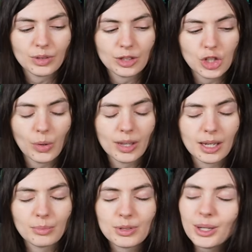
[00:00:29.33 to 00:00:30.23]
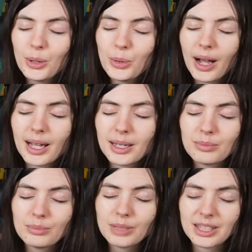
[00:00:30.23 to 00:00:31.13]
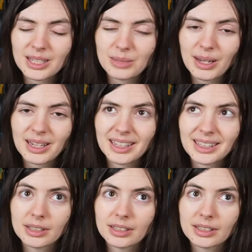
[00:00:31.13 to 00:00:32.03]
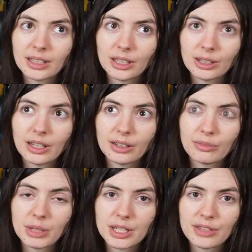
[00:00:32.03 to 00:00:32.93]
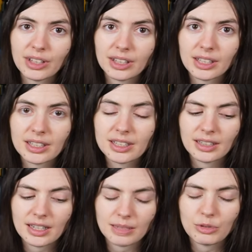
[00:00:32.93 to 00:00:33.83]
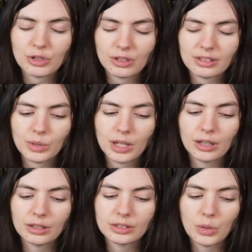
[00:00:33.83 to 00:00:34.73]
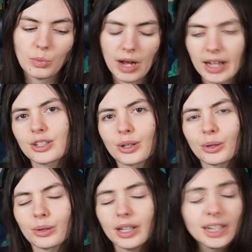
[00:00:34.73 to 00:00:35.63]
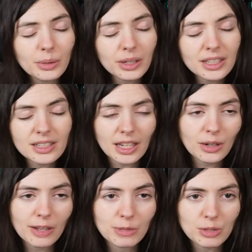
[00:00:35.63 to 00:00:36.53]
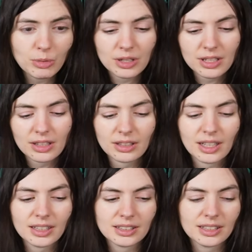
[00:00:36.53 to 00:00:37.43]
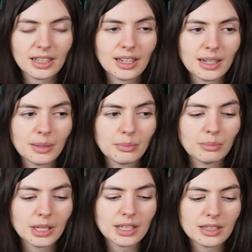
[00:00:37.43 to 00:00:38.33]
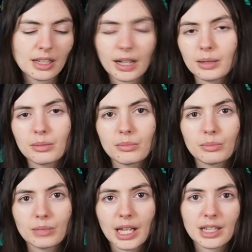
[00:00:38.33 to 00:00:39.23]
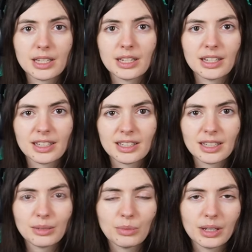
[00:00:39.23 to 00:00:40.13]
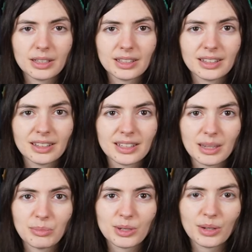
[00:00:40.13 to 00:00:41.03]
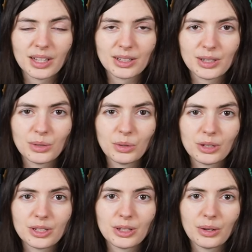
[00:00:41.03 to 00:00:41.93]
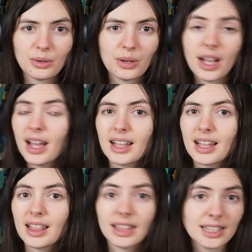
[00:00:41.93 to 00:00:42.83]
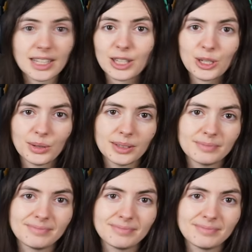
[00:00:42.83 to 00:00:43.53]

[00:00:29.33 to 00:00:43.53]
showing up. So I'm anticipating a lot of mixed feelings, as I'm sure we all know why. So anyways, I don't have much more to say than that because I'm antsy to see what this episode has in store. So let's get to it.